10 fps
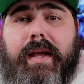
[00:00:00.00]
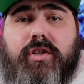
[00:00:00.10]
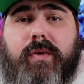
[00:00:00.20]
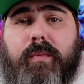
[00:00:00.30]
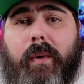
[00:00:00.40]

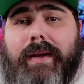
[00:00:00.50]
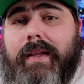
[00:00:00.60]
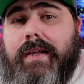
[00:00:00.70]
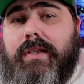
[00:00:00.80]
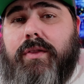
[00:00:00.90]
entry point
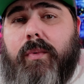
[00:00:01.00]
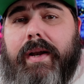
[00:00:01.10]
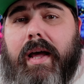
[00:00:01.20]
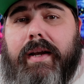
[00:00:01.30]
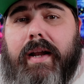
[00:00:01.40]
lens at
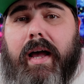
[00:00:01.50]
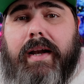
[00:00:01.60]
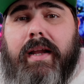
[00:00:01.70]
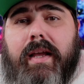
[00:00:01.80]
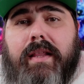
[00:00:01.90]

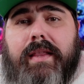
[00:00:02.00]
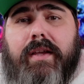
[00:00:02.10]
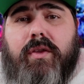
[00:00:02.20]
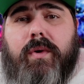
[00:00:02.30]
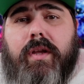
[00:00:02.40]
$399
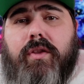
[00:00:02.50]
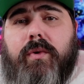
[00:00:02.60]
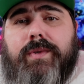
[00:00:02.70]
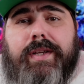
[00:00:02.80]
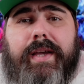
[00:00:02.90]
that you can
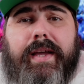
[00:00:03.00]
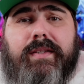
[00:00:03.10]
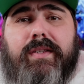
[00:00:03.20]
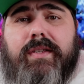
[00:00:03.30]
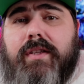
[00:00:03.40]
use to
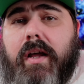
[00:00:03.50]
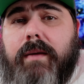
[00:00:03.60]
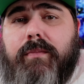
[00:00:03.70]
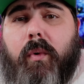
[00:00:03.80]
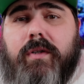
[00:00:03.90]
get
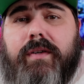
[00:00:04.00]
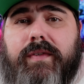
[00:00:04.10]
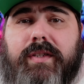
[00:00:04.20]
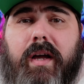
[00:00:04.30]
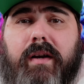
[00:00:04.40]
stunning portrait
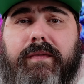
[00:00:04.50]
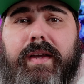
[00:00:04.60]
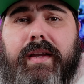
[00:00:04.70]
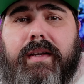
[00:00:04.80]
photography,